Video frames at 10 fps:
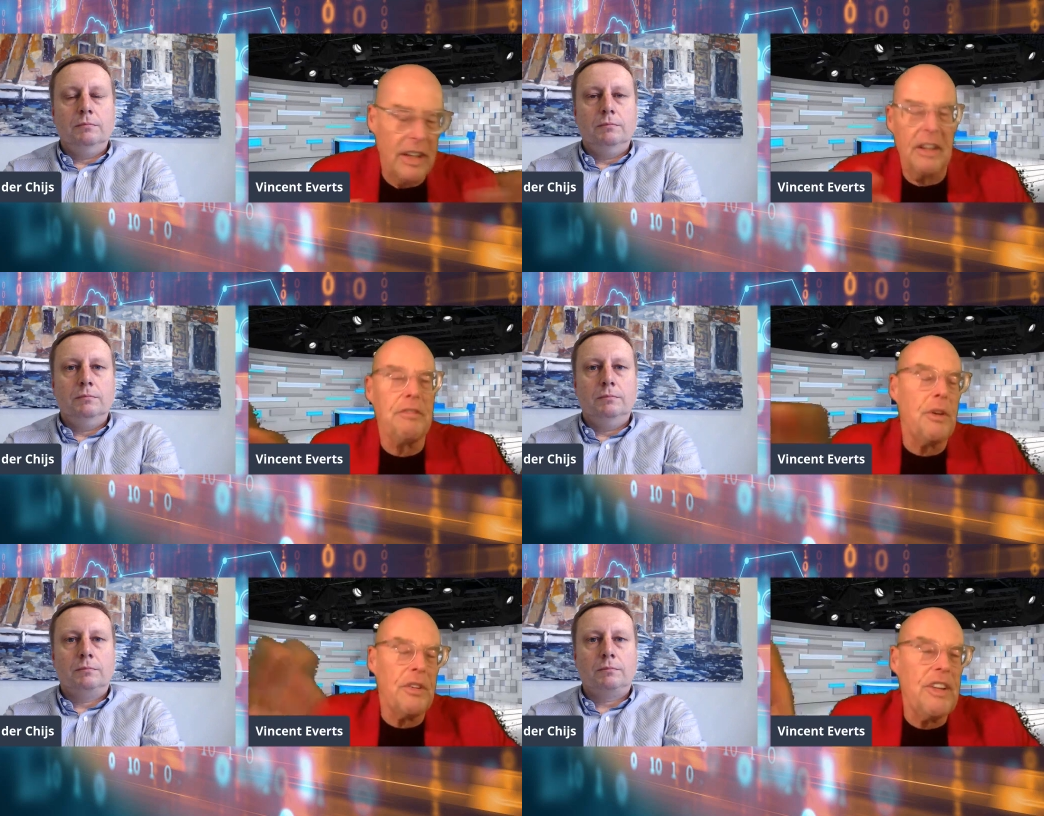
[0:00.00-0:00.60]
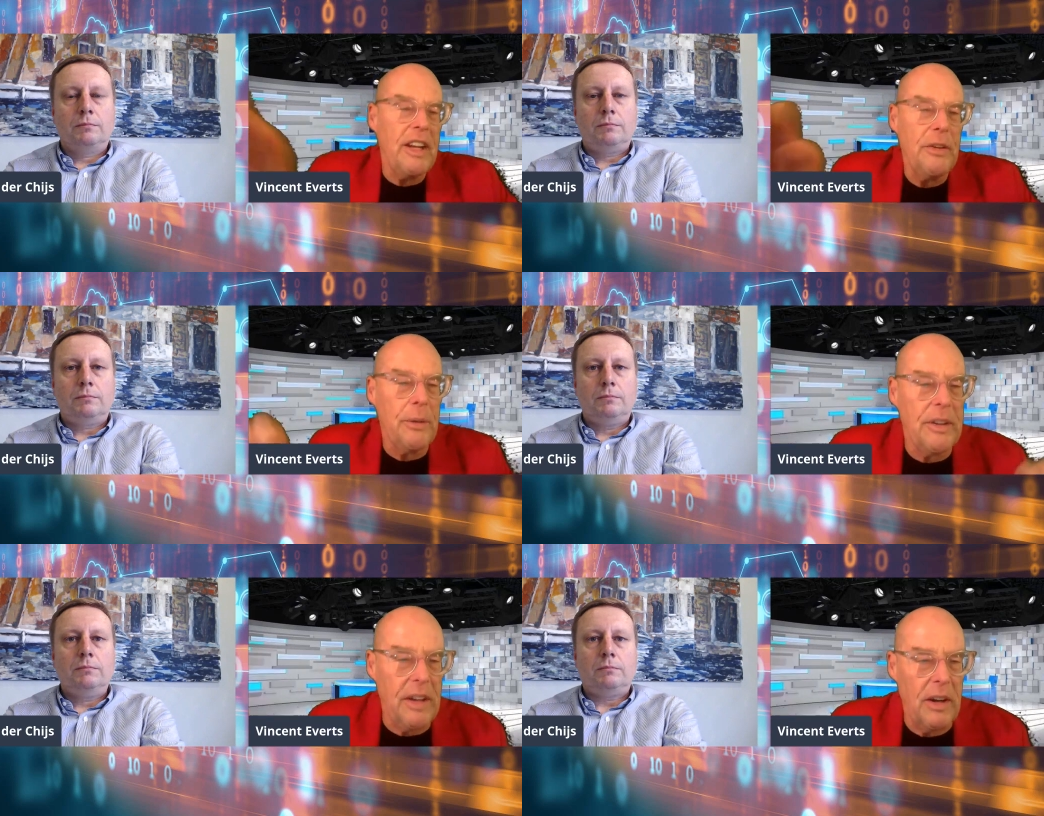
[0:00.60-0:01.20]
Speaker 1: and of course they
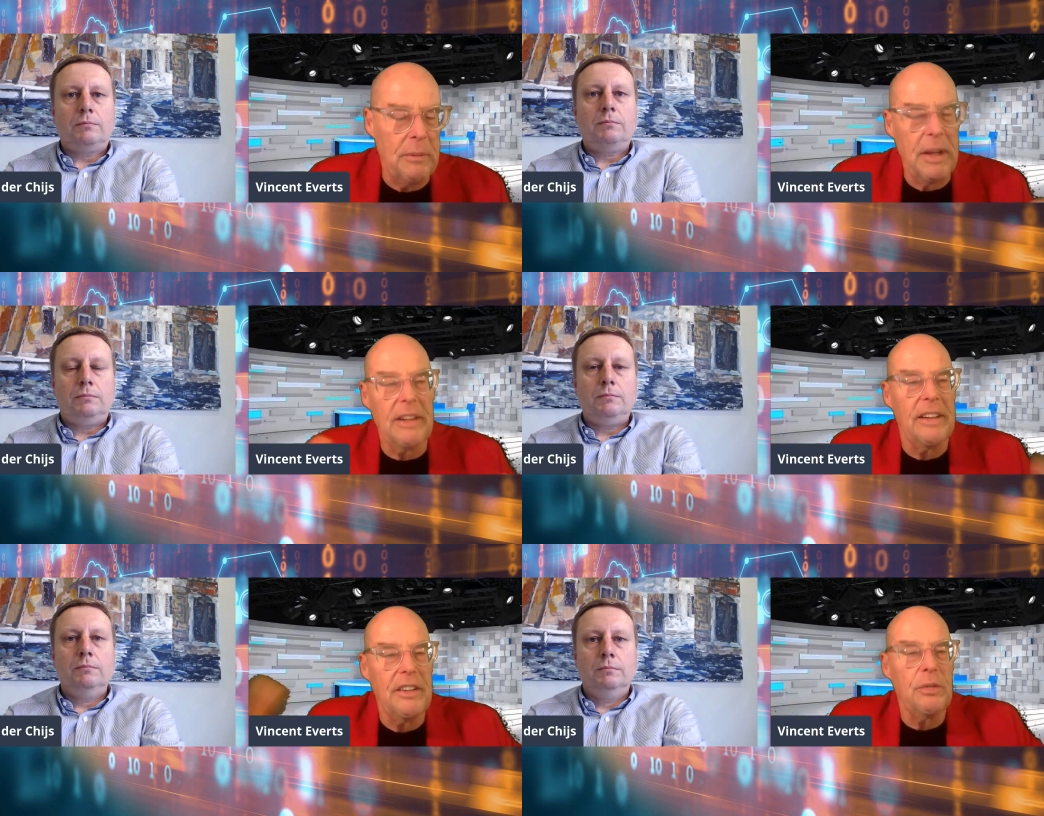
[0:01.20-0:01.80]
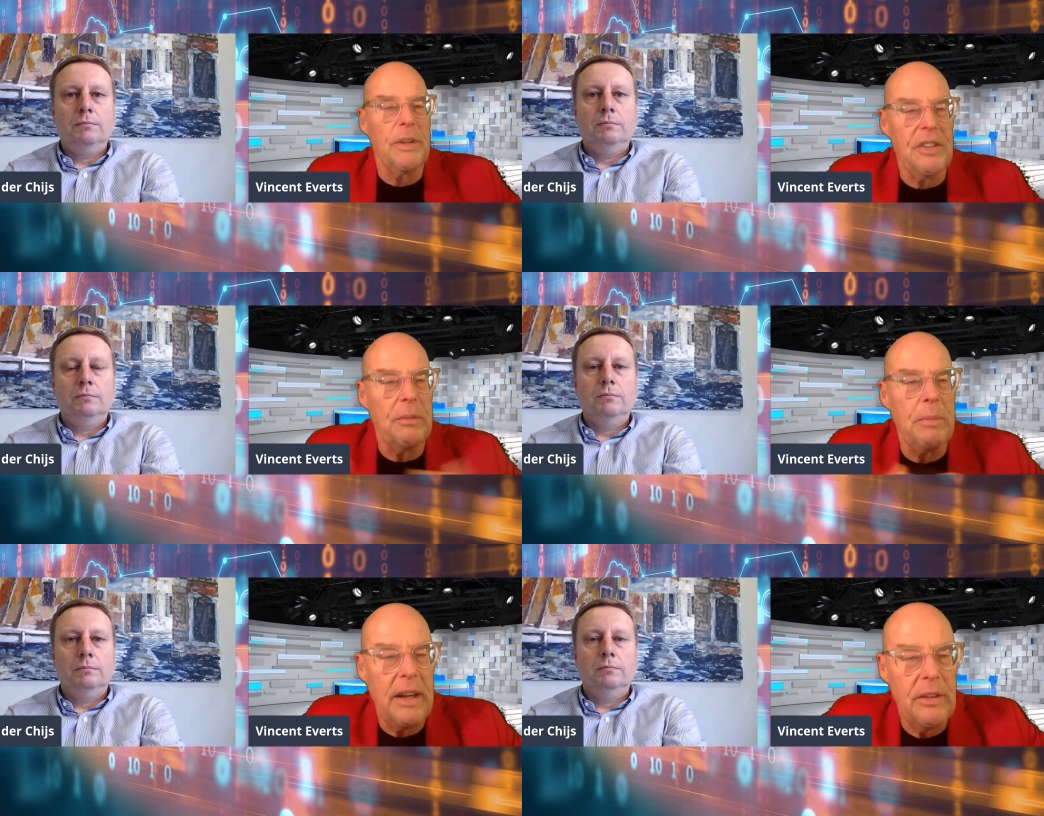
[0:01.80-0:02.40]
do it automatically, switch
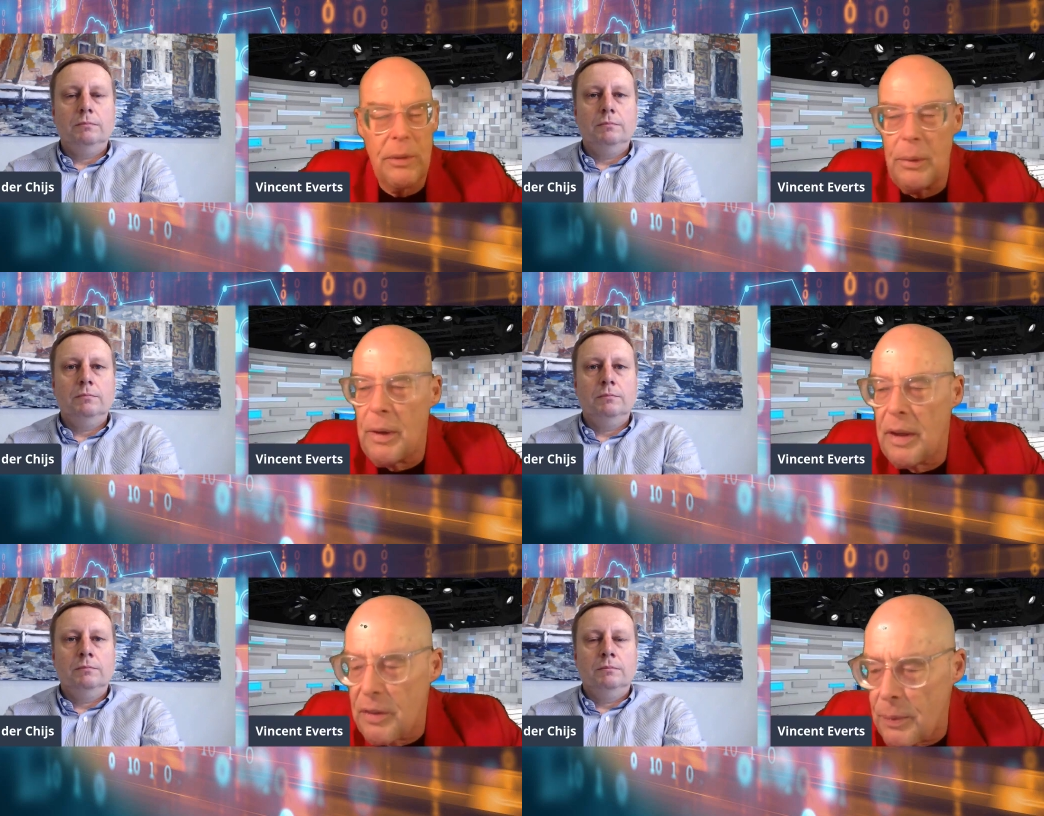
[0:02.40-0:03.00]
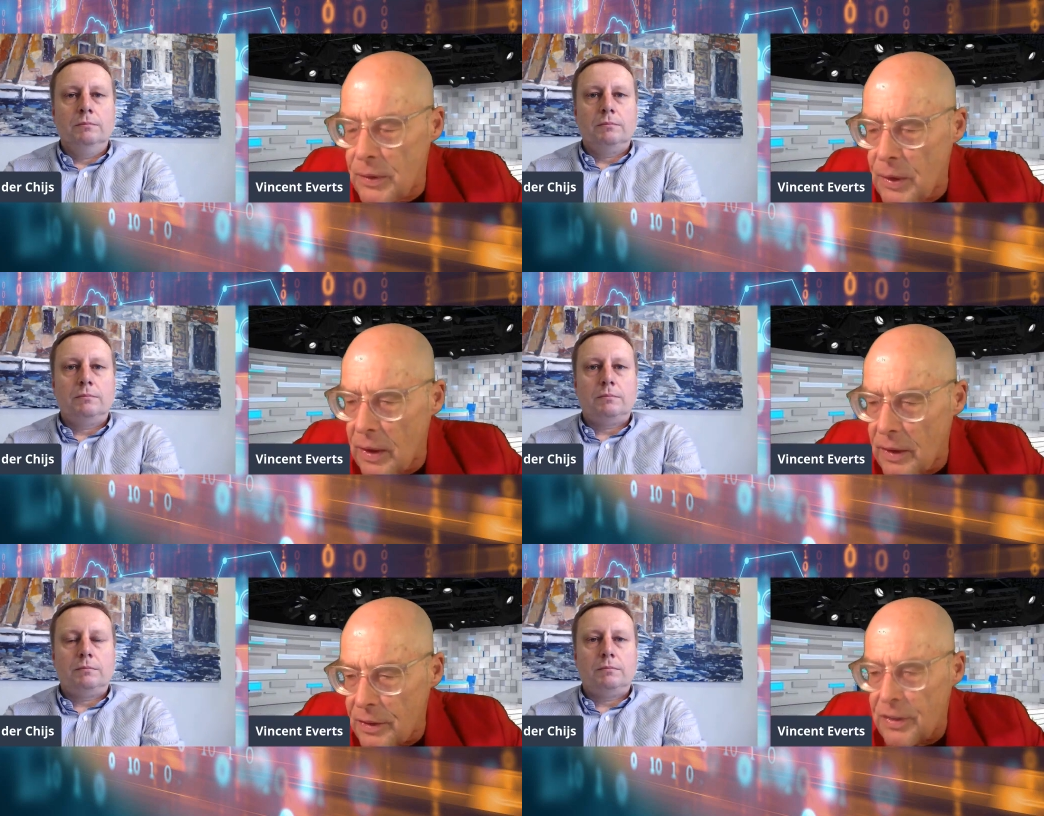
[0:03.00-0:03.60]
it back to uh, to
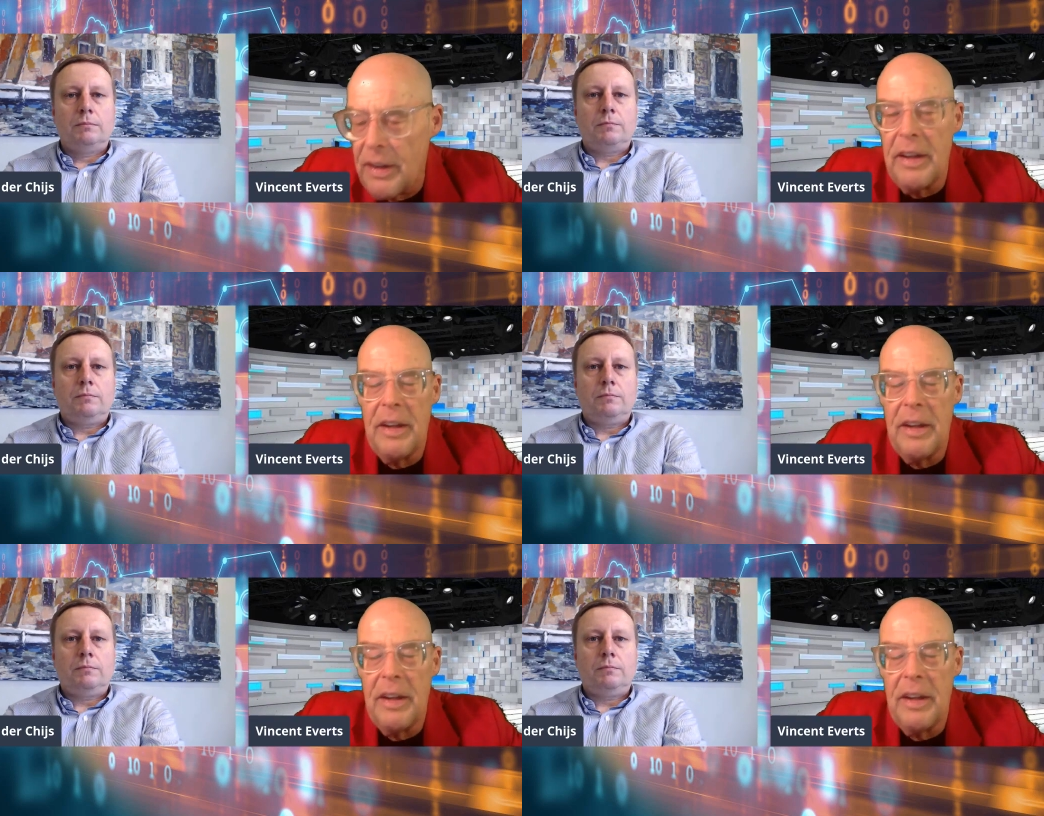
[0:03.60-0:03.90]
dollars.